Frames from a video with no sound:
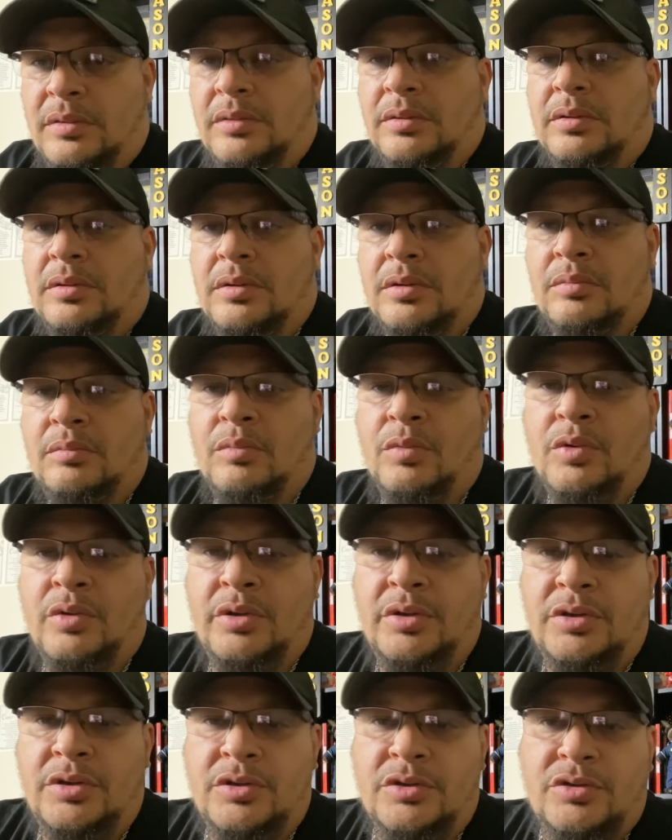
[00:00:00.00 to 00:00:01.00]
Good
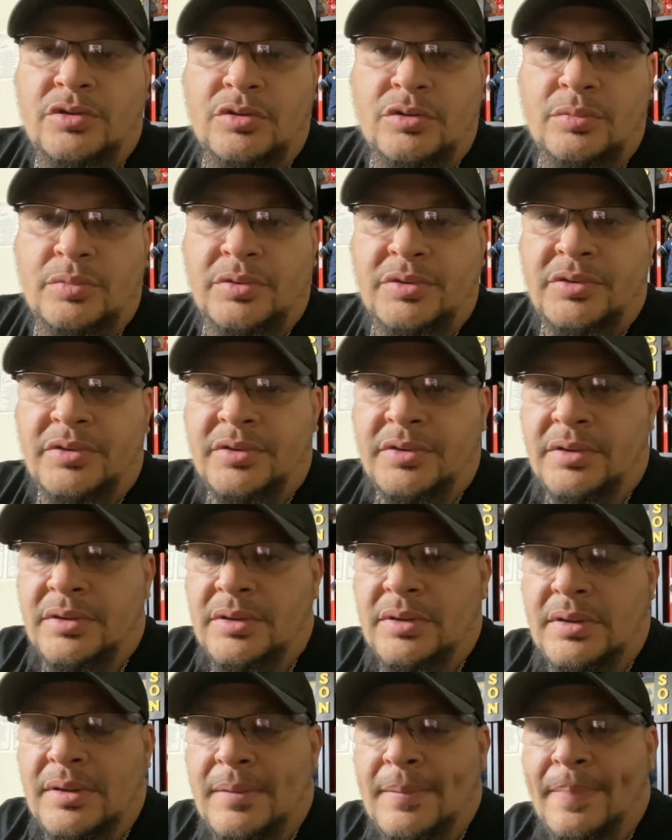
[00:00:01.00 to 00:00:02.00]
morning, YouTubers.
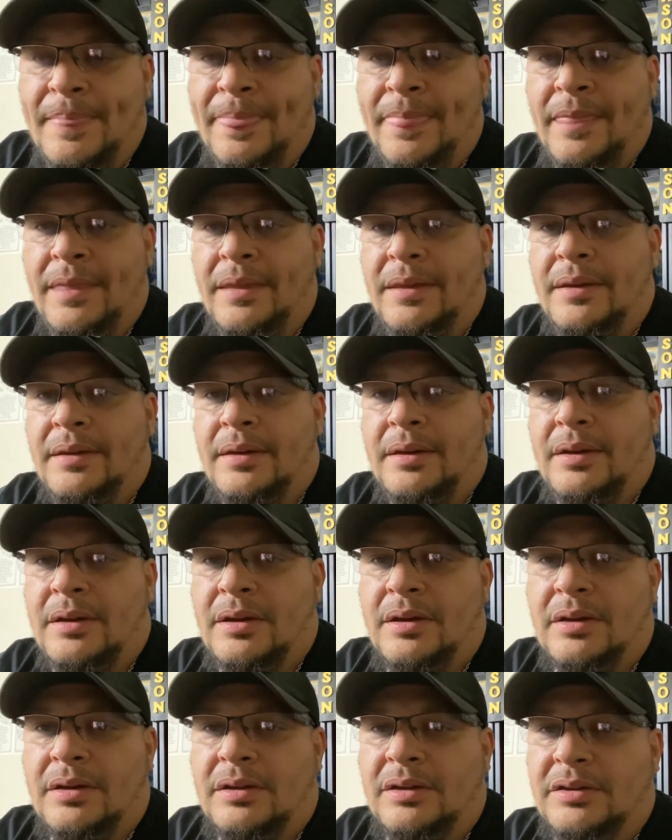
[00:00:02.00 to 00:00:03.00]

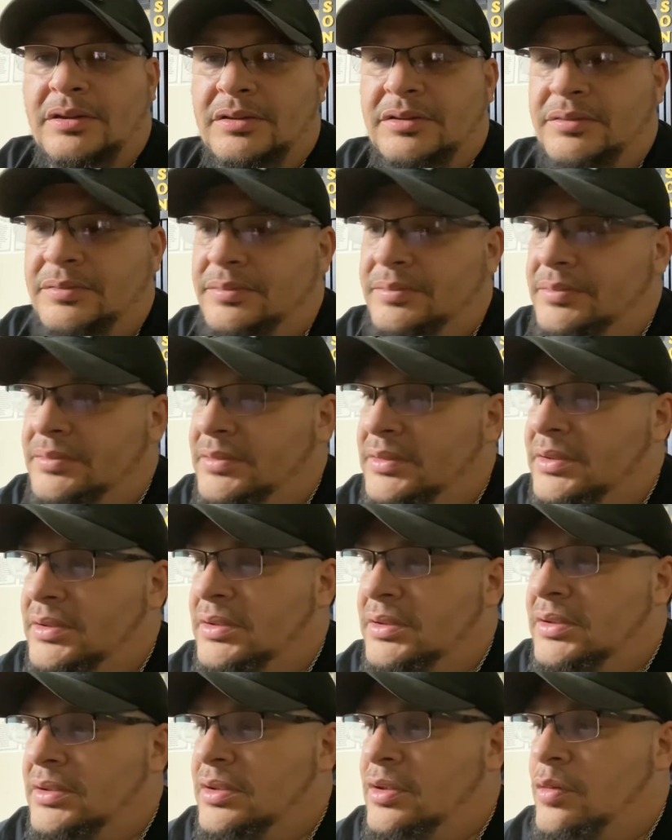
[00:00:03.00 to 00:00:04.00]
Uh,
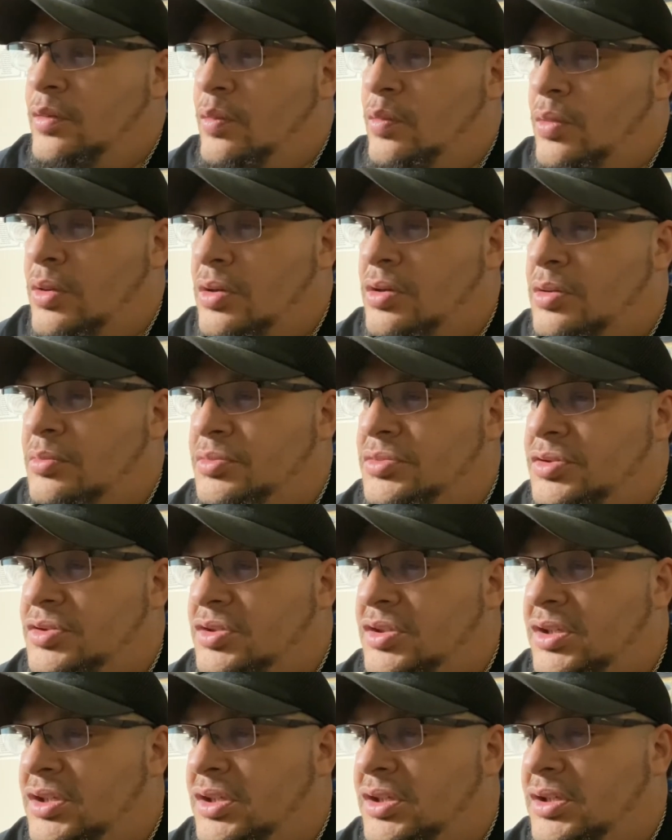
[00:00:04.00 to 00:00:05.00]
Welcome to
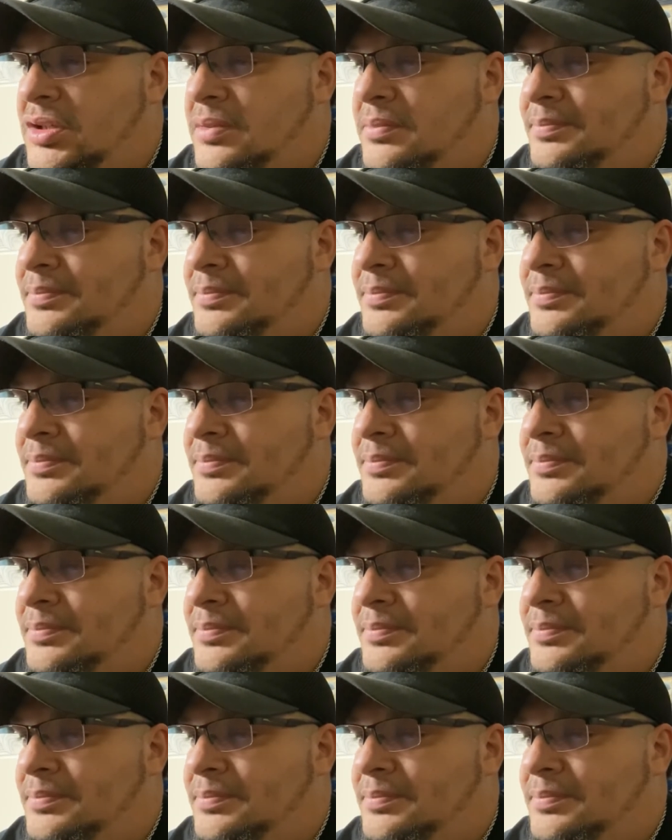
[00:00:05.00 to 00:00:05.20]
the